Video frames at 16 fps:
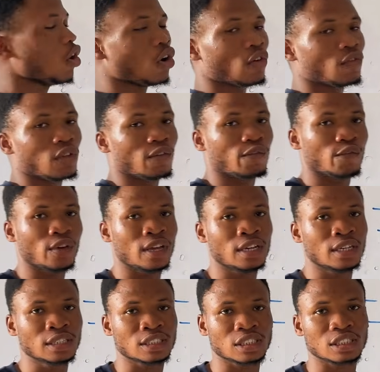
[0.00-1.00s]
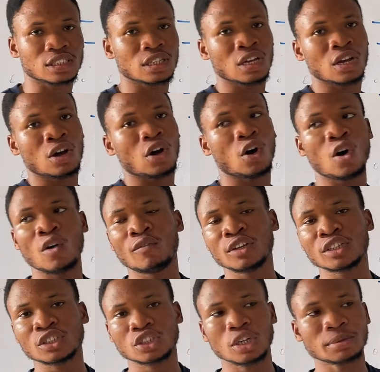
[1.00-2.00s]
of the phase of
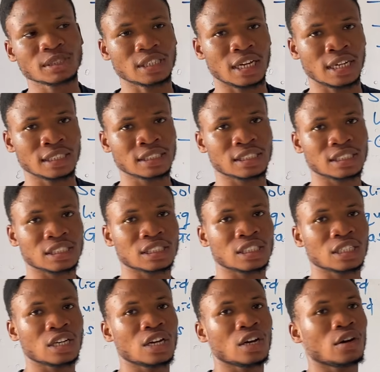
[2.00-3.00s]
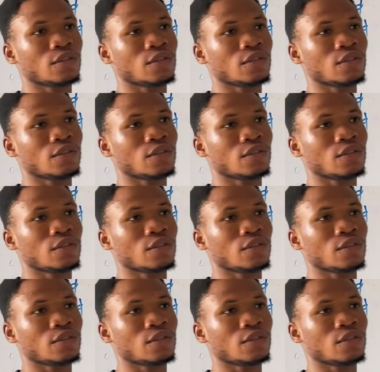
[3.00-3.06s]
a substance